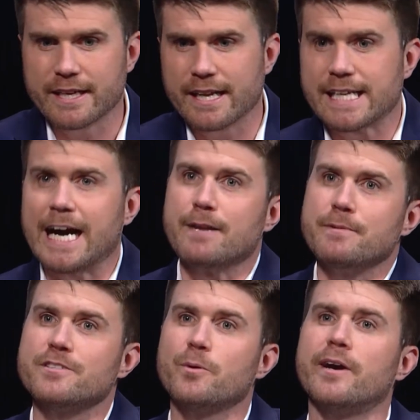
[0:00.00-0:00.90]
kind of guided
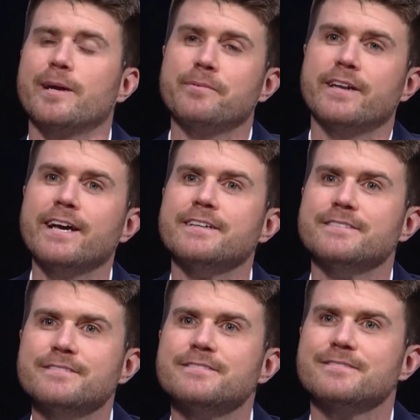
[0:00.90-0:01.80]
me to where I am today.
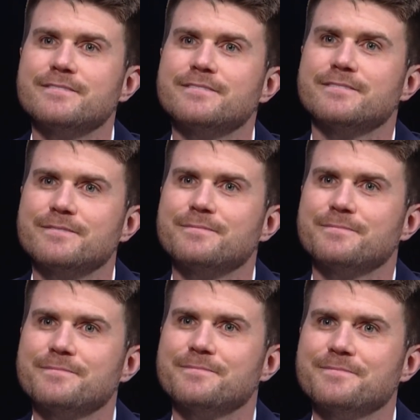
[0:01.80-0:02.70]
Yeah, that's
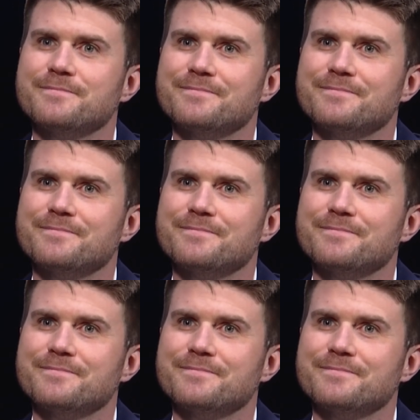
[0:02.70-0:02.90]
great.